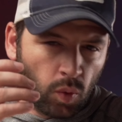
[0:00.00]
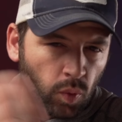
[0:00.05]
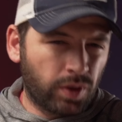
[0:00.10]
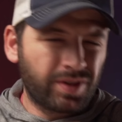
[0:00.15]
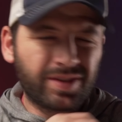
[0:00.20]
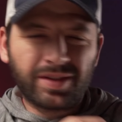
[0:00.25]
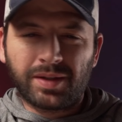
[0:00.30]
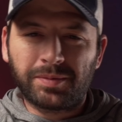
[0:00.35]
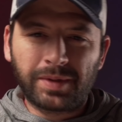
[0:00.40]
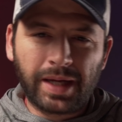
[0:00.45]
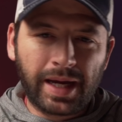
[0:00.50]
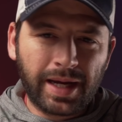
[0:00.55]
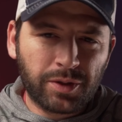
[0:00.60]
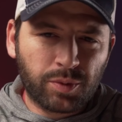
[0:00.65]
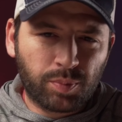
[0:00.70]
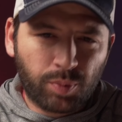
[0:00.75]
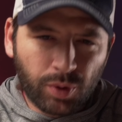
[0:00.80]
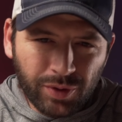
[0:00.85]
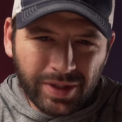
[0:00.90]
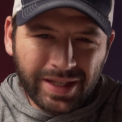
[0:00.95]
What's up guys,
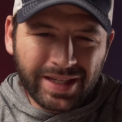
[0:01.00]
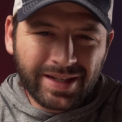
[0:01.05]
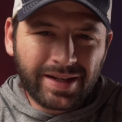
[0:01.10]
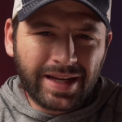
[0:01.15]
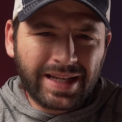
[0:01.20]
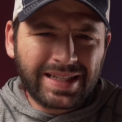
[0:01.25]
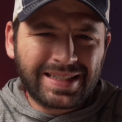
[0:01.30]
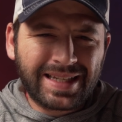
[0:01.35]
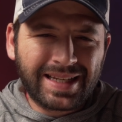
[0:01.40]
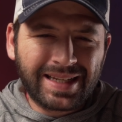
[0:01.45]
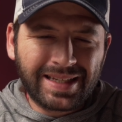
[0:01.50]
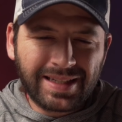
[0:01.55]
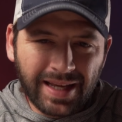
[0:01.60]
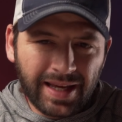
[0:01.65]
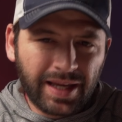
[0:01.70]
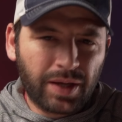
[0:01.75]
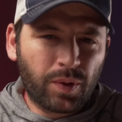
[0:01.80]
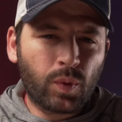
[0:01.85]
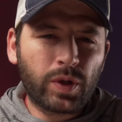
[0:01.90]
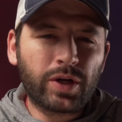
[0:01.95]
Brody here, and
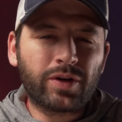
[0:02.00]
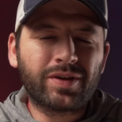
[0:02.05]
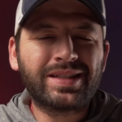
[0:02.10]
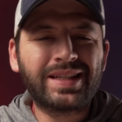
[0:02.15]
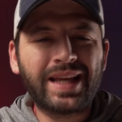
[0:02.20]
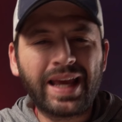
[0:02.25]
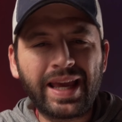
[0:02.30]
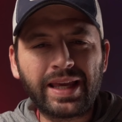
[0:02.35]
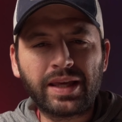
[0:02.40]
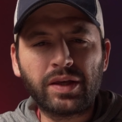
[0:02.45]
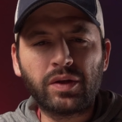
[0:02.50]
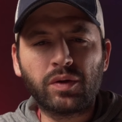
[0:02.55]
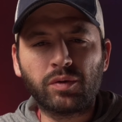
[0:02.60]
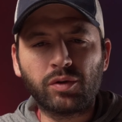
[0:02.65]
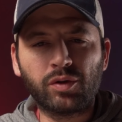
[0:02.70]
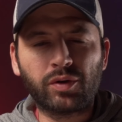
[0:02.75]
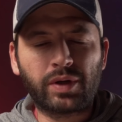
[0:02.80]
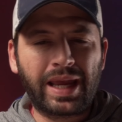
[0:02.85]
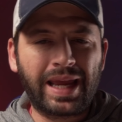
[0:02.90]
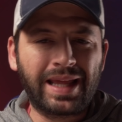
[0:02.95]
today we are taking a
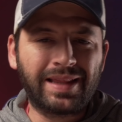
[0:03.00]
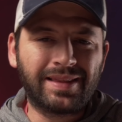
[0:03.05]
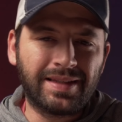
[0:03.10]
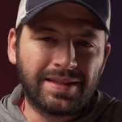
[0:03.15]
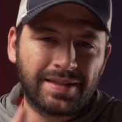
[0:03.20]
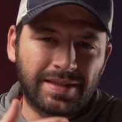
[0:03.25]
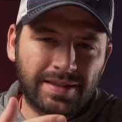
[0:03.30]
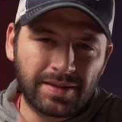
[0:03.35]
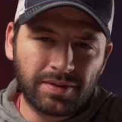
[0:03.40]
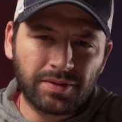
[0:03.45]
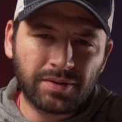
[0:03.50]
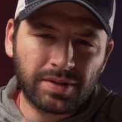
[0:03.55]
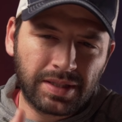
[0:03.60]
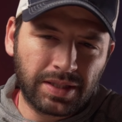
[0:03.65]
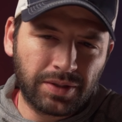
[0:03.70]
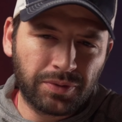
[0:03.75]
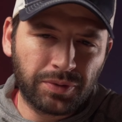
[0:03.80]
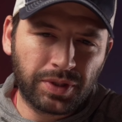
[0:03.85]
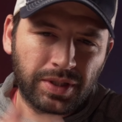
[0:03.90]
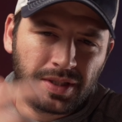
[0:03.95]
look at the
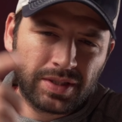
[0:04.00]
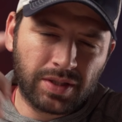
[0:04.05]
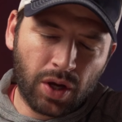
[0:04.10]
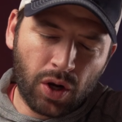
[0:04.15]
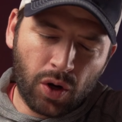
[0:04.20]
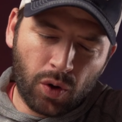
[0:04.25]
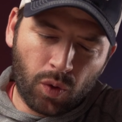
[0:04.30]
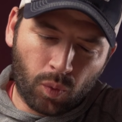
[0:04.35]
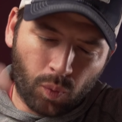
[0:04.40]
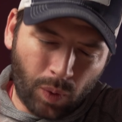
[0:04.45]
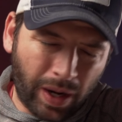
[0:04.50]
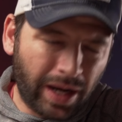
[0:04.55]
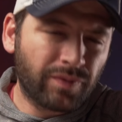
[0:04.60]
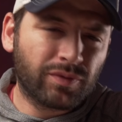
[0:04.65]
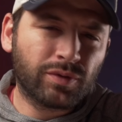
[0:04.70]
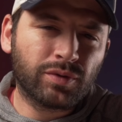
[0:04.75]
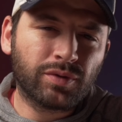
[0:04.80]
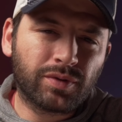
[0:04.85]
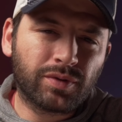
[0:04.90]
SteelSeries Rival